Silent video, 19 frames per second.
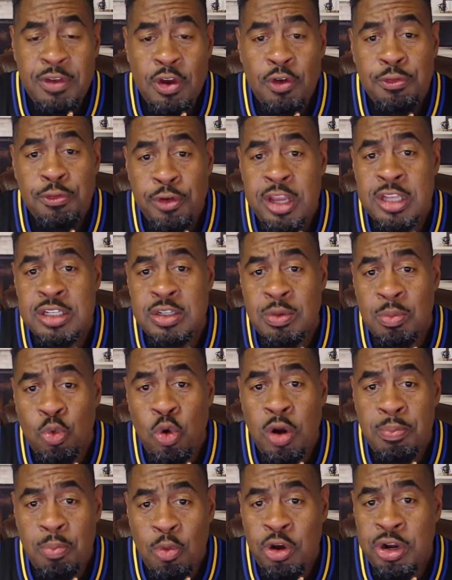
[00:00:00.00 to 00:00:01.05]
your friends don't
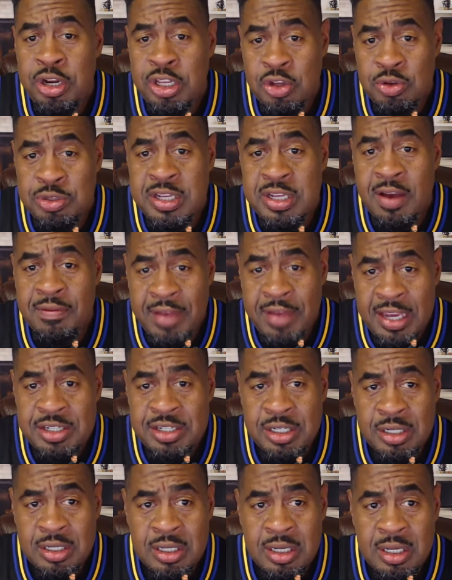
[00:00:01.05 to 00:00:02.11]
work more than your
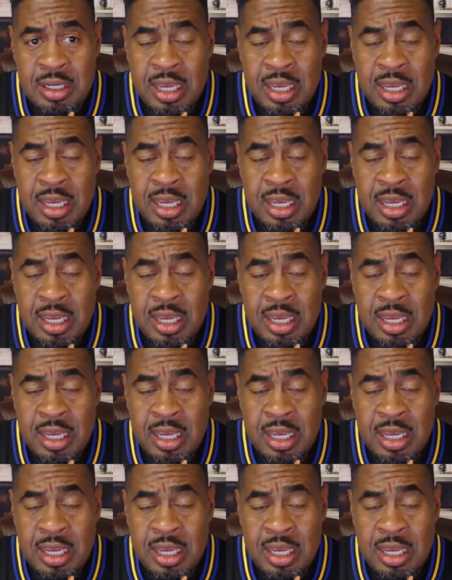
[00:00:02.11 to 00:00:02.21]
salvation,